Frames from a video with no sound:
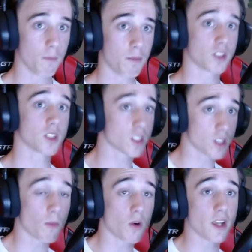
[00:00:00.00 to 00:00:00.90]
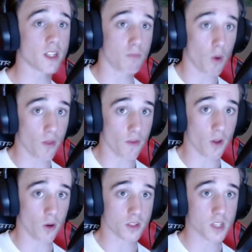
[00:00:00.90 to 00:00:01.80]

But to summarize both of those,